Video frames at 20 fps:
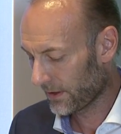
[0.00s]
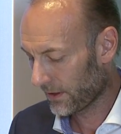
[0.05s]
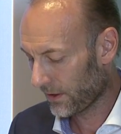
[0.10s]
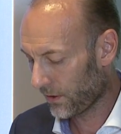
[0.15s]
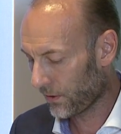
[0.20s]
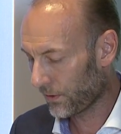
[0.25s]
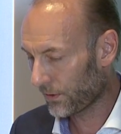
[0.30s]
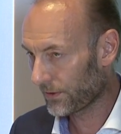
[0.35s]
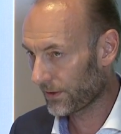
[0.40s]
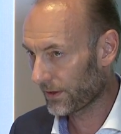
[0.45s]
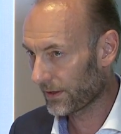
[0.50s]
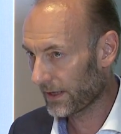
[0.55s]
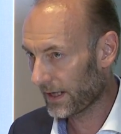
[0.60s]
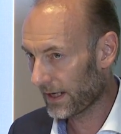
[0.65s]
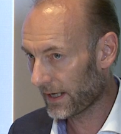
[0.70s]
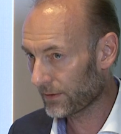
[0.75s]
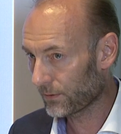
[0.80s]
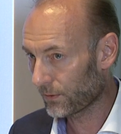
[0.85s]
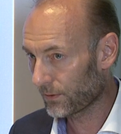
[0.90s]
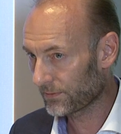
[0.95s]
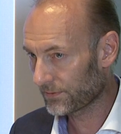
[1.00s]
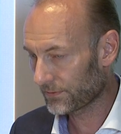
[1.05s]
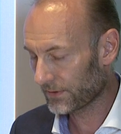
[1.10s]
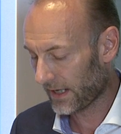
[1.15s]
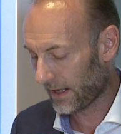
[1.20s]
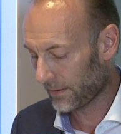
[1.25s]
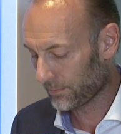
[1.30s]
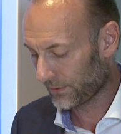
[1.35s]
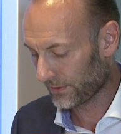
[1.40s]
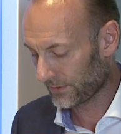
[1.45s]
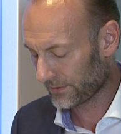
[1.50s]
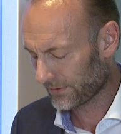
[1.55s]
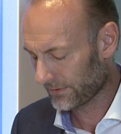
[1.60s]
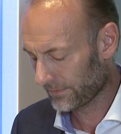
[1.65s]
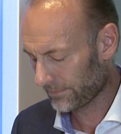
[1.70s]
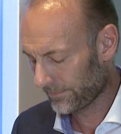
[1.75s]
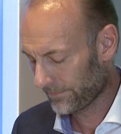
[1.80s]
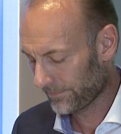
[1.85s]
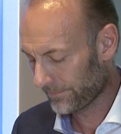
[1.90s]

on and off campus.